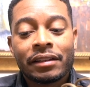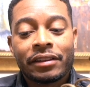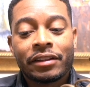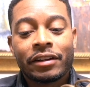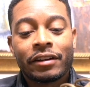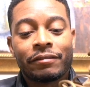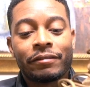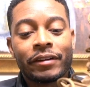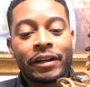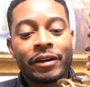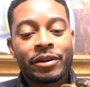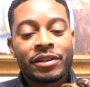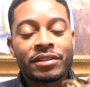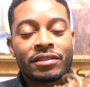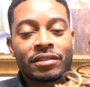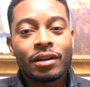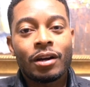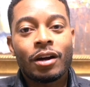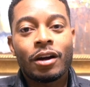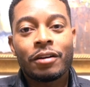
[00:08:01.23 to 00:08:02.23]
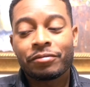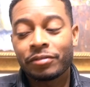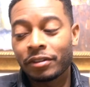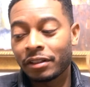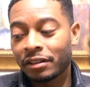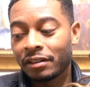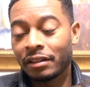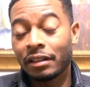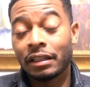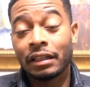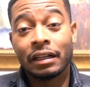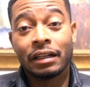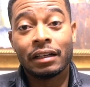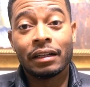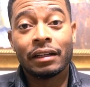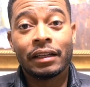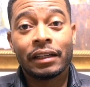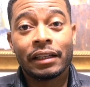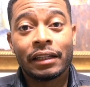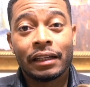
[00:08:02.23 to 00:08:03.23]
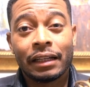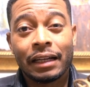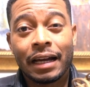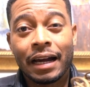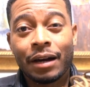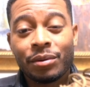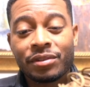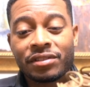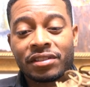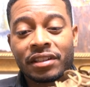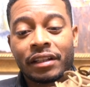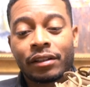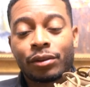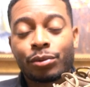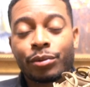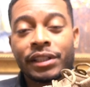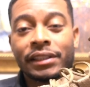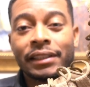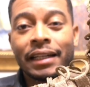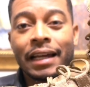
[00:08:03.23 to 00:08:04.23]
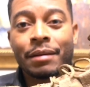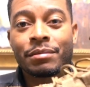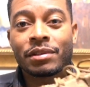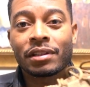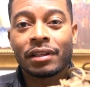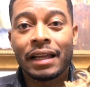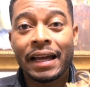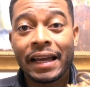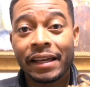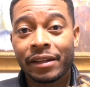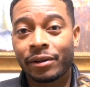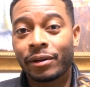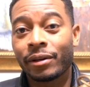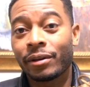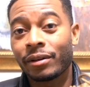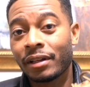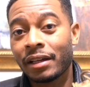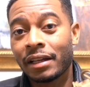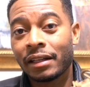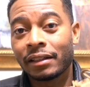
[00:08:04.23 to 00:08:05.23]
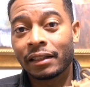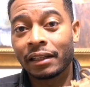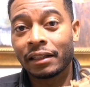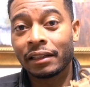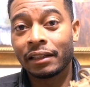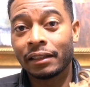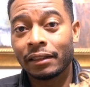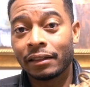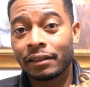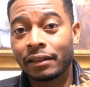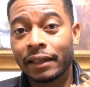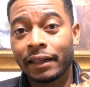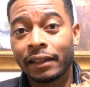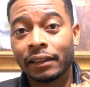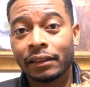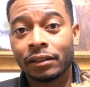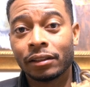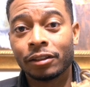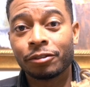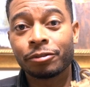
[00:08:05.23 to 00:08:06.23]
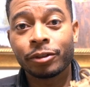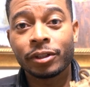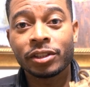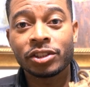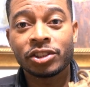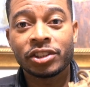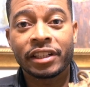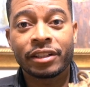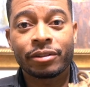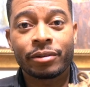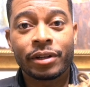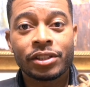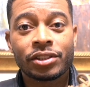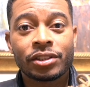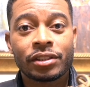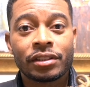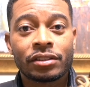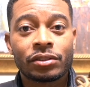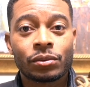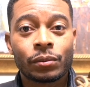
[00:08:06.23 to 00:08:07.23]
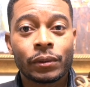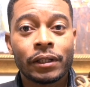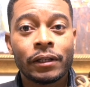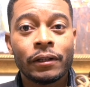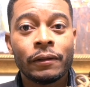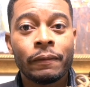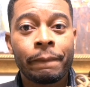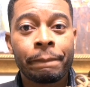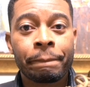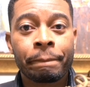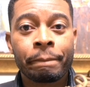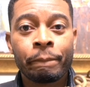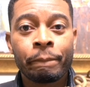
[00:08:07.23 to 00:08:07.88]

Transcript: They're very soft. I would say 3 times lighter than the first generation as well.